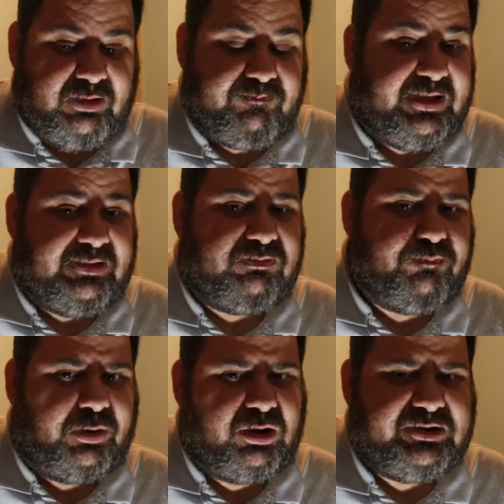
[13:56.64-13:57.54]
been
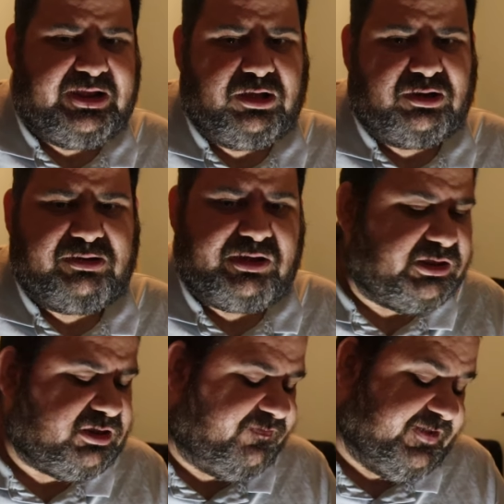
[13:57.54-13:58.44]
pondering on
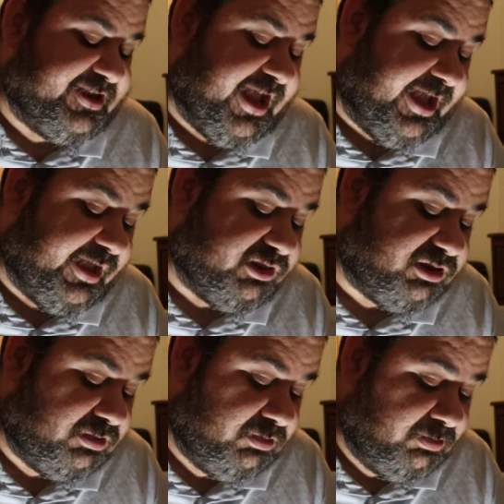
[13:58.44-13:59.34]
this for
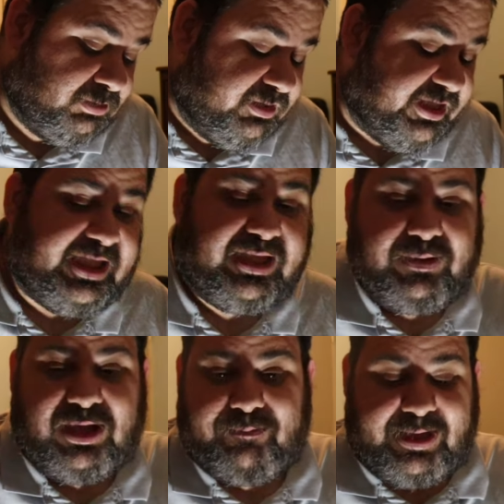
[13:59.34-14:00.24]
days, thinking
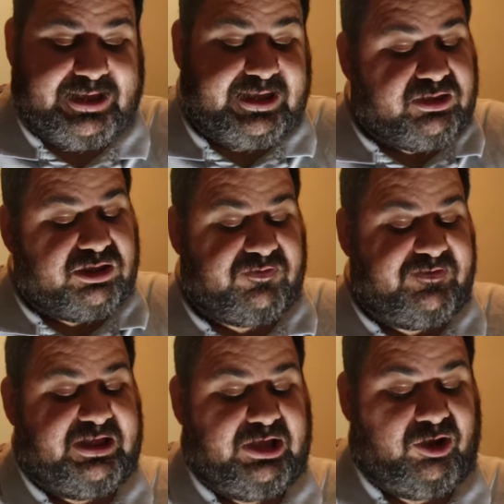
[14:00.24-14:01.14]
about making this
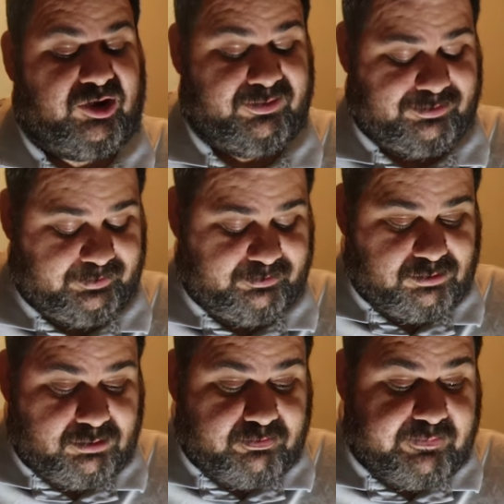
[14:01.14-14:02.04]
video
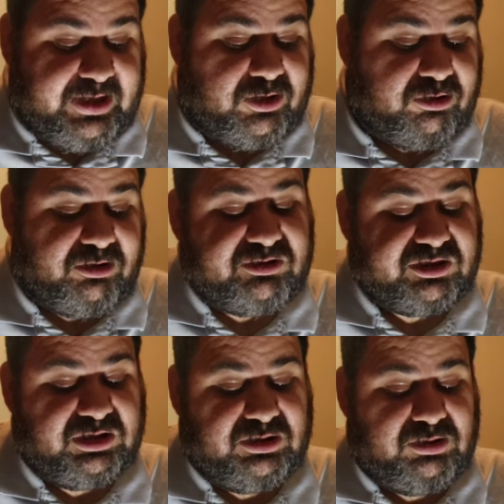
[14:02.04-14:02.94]

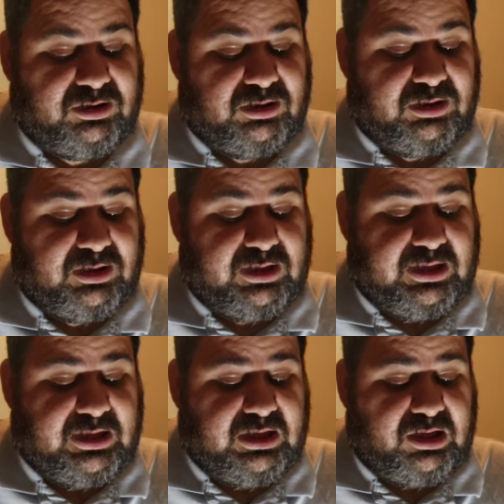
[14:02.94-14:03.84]
because
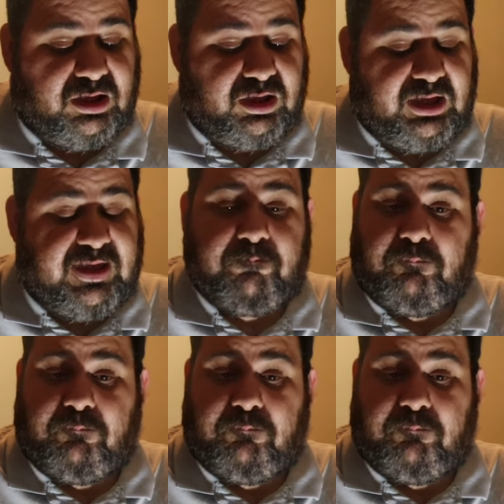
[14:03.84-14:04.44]
it